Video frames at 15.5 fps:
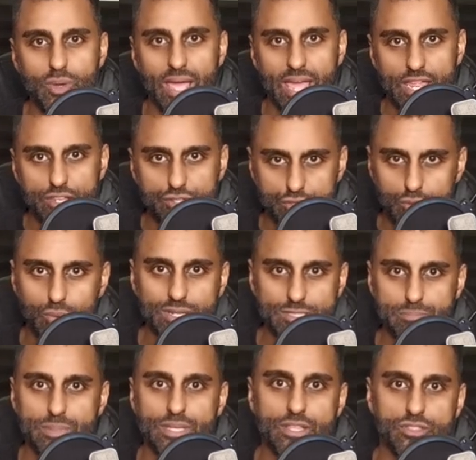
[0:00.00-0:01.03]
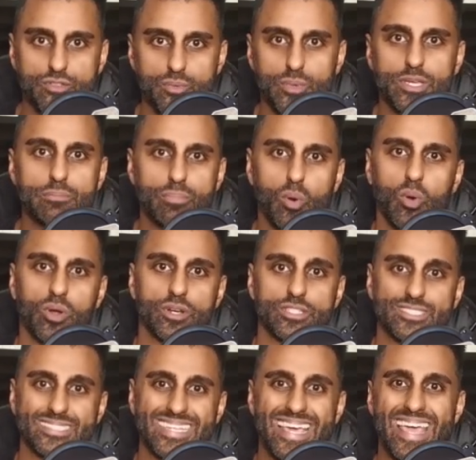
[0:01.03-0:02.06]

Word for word: and USB 3 ports.